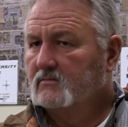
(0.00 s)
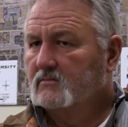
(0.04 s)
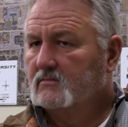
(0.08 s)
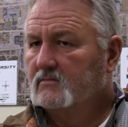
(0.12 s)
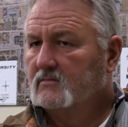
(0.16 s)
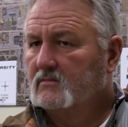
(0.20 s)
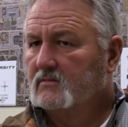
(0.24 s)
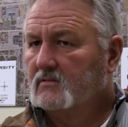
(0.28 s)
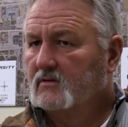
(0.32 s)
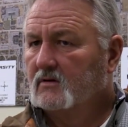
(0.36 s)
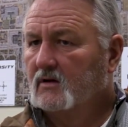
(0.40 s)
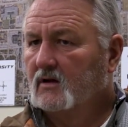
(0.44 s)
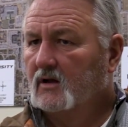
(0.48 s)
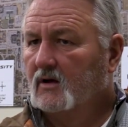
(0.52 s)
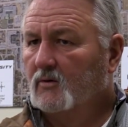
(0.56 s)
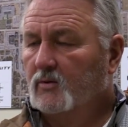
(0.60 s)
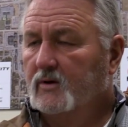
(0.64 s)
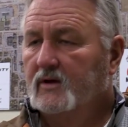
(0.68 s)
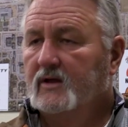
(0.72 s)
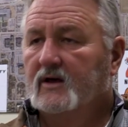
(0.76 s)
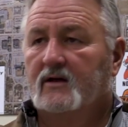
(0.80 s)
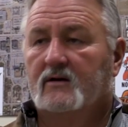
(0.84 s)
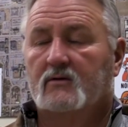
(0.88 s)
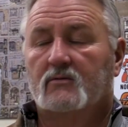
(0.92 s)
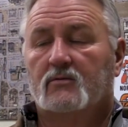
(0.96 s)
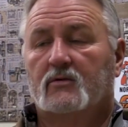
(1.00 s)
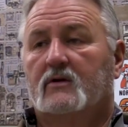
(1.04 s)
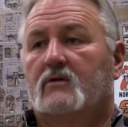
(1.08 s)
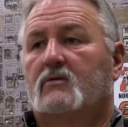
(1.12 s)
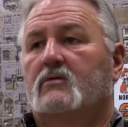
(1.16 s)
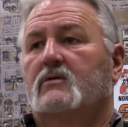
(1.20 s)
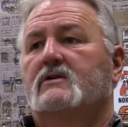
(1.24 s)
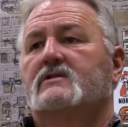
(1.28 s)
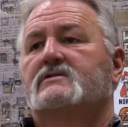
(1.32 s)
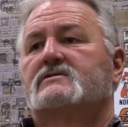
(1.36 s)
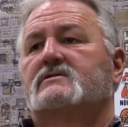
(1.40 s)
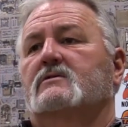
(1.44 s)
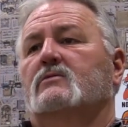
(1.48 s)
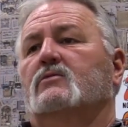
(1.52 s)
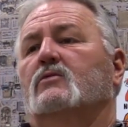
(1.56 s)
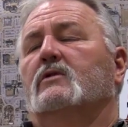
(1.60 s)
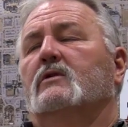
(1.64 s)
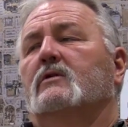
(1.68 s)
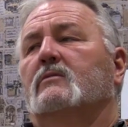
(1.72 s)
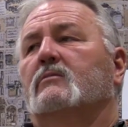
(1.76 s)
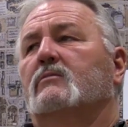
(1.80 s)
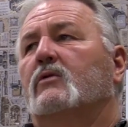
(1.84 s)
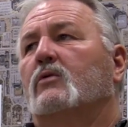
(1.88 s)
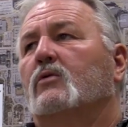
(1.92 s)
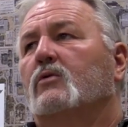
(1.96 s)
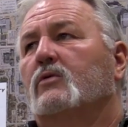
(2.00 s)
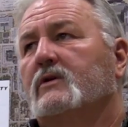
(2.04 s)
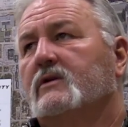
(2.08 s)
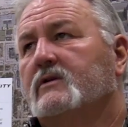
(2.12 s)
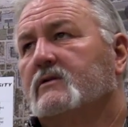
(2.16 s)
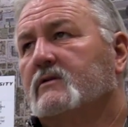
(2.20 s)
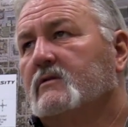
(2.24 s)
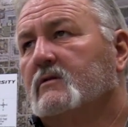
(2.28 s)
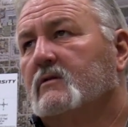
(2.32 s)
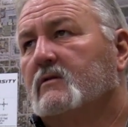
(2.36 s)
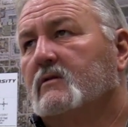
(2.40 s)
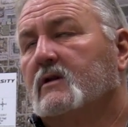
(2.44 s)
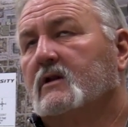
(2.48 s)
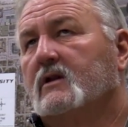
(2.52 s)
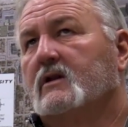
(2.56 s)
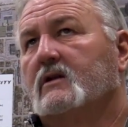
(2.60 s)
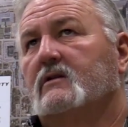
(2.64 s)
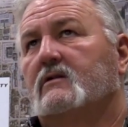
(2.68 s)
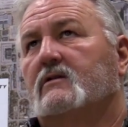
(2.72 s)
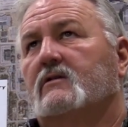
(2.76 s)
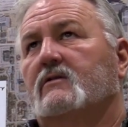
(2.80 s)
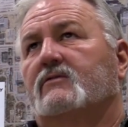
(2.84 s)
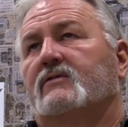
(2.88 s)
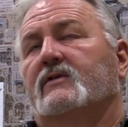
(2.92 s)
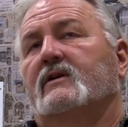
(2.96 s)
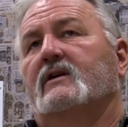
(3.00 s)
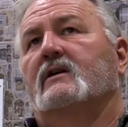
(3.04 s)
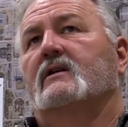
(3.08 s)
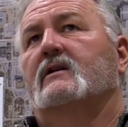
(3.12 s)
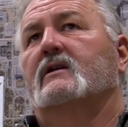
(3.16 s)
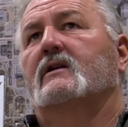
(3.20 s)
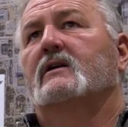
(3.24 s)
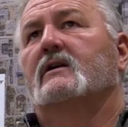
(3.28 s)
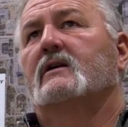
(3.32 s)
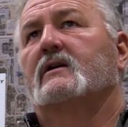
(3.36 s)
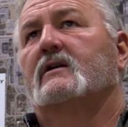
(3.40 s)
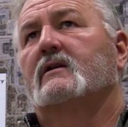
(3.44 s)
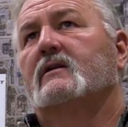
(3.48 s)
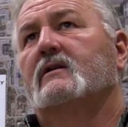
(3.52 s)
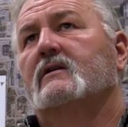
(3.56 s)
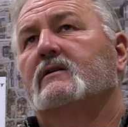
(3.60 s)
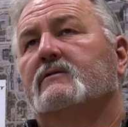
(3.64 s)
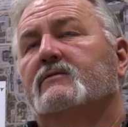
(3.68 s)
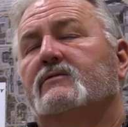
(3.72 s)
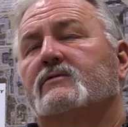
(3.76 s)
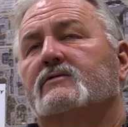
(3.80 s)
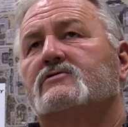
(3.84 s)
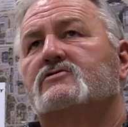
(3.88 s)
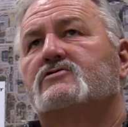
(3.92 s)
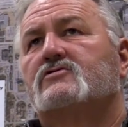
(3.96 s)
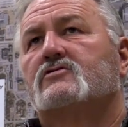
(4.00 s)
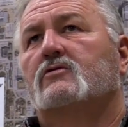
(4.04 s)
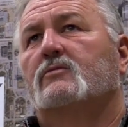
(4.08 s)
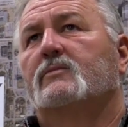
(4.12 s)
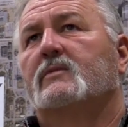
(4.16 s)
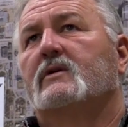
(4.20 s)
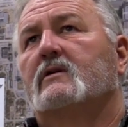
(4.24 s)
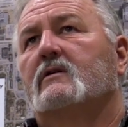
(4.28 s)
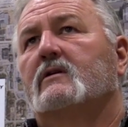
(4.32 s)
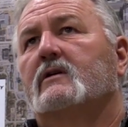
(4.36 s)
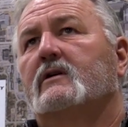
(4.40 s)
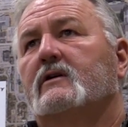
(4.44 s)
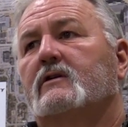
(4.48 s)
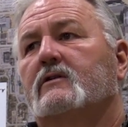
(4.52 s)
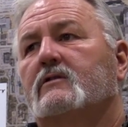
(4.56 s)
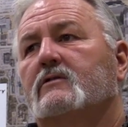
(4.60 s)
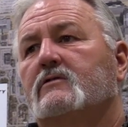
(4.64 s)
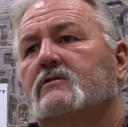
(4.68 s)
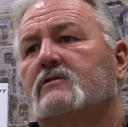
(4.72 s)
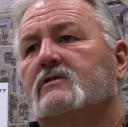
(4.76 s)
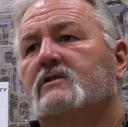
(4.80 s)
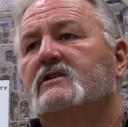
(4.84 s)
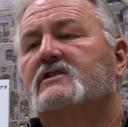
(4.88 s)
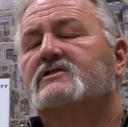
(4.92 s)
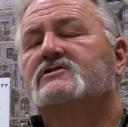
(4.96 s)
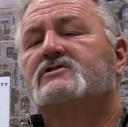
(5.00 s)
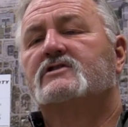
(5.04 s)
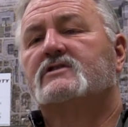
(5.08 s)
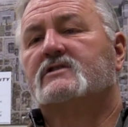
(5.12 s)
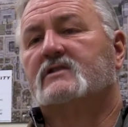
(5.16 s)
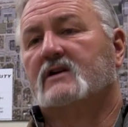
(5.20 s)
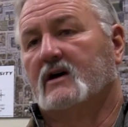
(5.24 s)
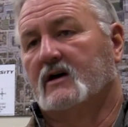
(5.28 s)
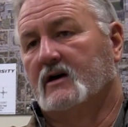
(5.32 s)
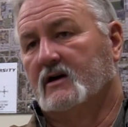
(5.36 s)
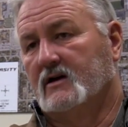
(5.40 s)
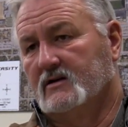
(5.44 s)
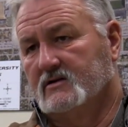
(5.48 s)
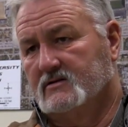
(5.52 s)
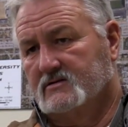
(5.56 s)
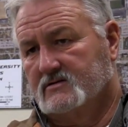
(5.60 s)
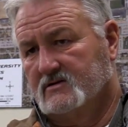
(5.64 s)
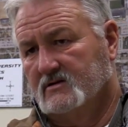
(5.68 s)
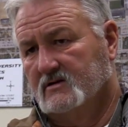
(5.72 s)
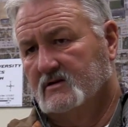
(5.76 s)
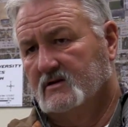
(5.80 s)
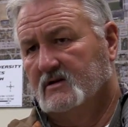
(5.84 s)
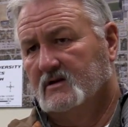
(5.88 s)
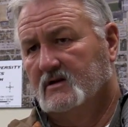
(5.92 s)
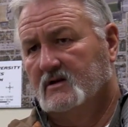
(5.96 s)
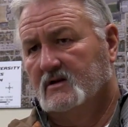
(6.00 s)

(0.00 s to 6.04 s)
Okay. We had a request one point to find out if Schulmerich could digitize